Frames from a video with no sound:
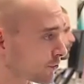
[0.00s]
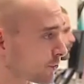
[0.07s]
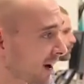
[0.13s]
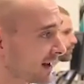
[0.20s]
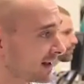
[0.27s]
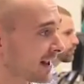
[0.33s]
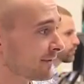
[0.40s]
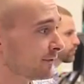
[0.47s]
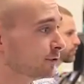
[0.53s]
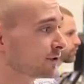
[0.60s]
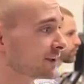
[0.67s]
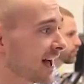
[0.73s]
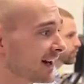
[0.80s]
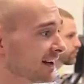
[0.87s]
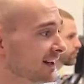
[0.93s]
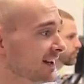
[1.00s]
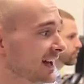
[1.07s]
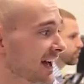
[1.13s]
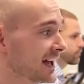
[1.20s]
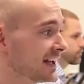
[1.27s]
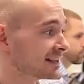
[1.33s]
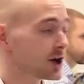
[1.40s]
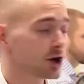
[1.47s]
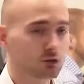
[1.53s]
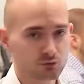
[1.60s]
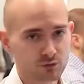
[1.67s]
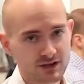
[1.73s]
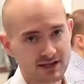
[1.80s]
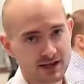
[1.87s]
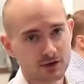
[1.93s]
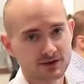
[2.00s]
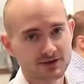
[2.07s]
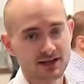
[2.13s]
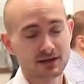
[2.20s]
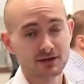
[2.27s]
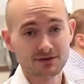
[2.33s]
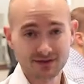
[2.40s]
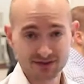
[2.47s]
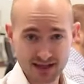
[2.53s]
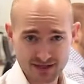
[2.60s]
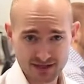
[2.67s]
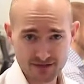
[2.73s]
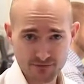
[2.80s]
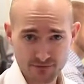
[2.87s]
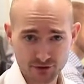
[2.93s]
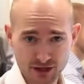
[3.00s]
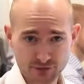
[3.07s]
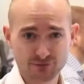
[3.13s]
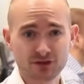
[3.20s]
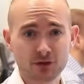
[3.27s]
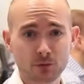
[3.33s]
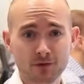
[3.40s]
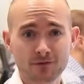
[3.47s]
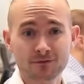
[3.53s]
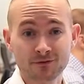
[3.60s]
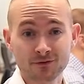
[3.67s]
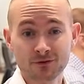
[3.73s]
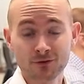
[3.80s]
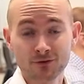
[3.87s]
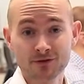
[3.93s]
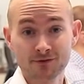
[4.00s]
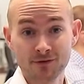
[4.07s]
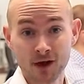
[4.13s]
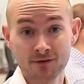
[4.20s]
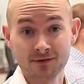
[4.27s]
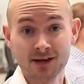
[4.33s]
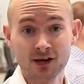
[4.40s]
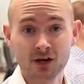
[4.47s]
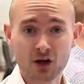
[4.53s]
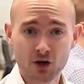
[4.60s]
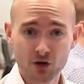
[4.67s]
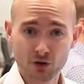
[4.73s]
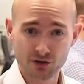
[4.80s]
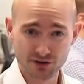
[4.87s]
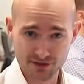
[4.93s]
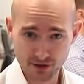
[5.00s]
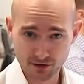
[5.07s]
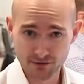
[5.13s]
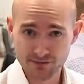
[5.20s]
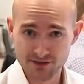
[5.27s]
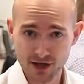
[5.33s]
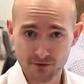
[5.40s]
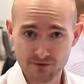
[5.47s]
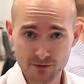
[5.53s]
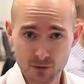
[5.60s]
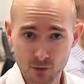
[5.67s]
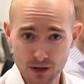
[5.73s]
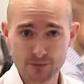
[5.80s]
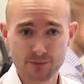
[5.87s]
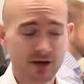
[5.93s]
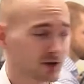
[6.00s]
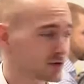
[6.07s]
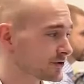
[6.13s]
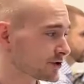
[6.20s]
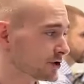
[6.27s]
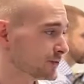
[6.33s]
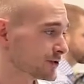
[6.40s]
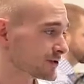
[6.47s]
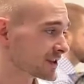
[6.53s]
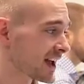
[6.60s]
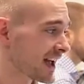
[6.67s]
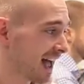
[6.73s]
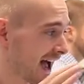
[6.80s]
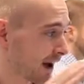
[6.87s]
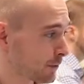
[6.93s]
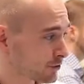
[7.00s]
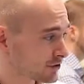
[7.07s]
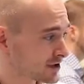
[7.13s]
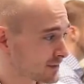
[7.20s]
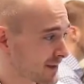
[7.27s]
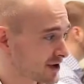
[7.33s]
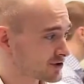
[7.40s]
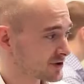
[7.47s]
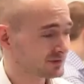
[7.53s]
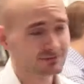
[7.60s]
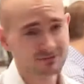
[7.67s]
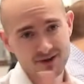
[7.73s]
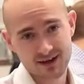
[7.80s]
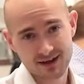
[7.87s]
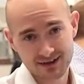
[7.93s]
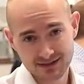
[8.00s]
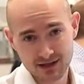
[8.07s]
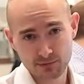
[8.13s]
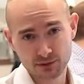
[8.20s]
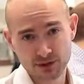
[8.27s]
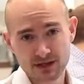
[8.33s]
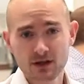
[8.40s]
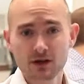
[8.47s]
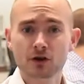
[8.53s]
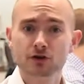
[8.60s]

to go ahead and have a look at is retail sales. This is a very interesting one for those out there who consider themselves to be quite big consumers. And what does it measure? Simply